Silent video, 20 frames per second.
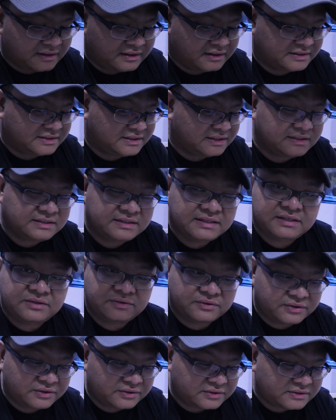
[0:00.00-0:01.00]
It's easy to
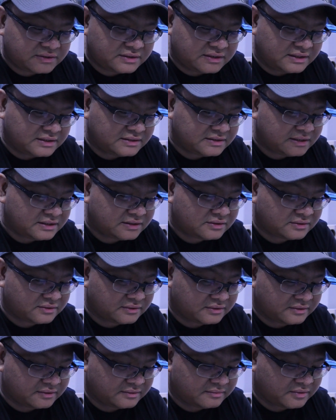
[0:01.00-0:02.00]
use, easy
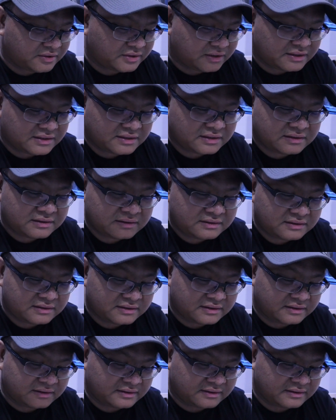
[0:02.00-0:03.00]
to monitor,
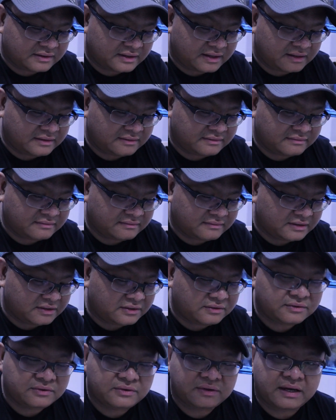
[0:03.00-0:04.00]
and
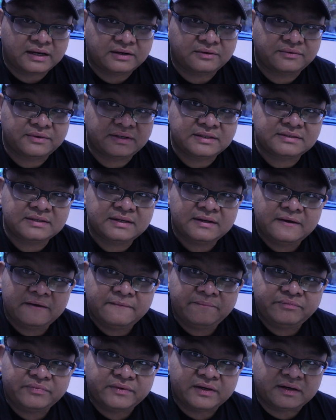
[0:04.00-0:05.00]
you can always
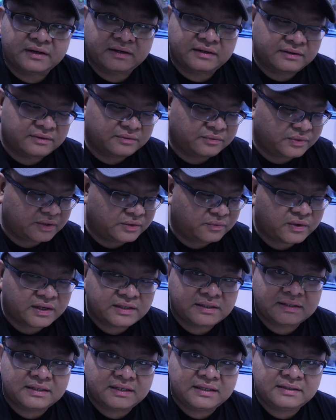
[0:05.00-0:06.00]
with
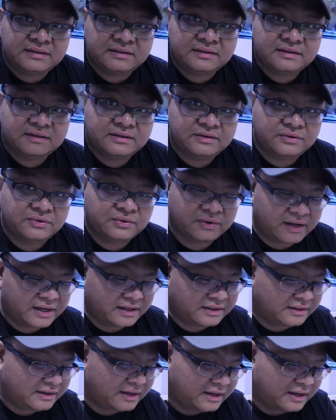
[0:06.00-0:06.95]
one click you can